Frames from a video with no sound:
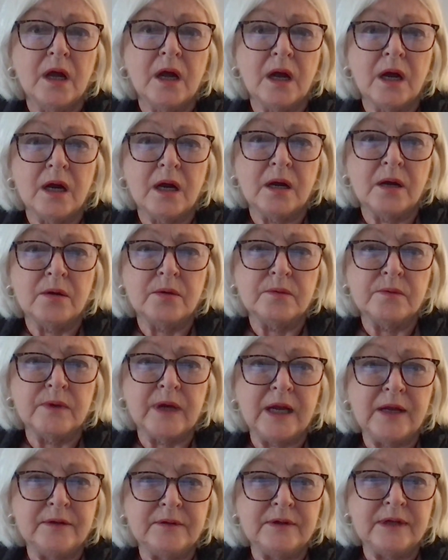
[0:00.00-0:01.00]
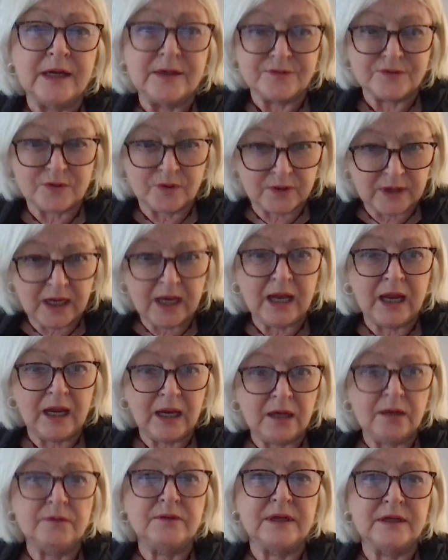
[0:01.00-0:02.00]
uh, and that's
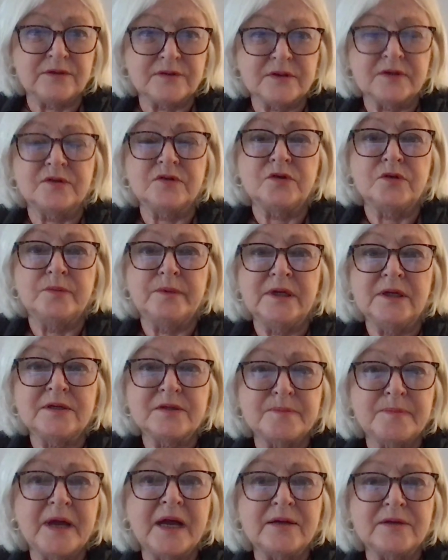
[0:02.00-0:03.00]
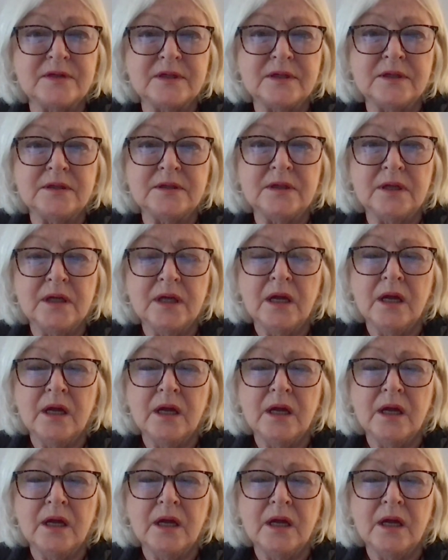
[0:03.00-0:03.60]
okay. That's just to be expected.